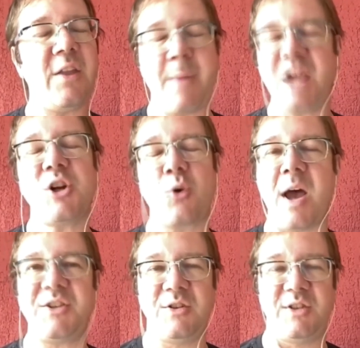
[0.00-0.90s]
of the major
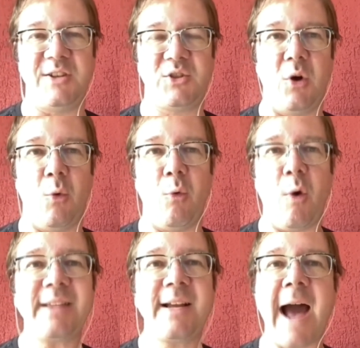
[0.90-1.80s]
questions is
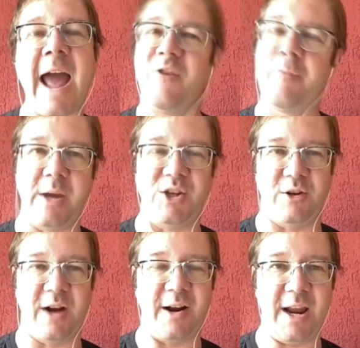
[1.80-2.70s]
what kind of
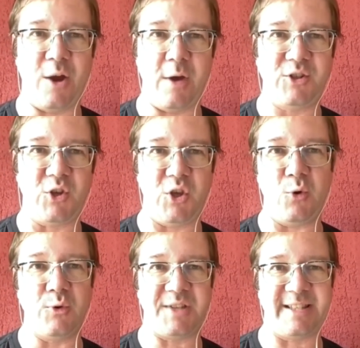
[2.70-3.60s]
pigeon are they going to
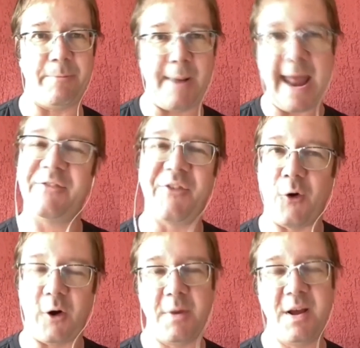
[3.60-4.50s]
use as a
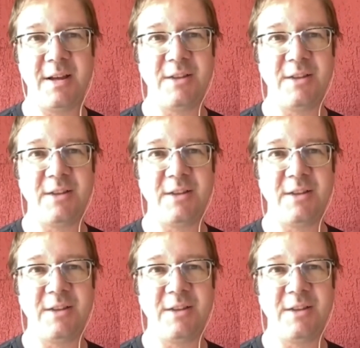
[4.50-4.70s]
platform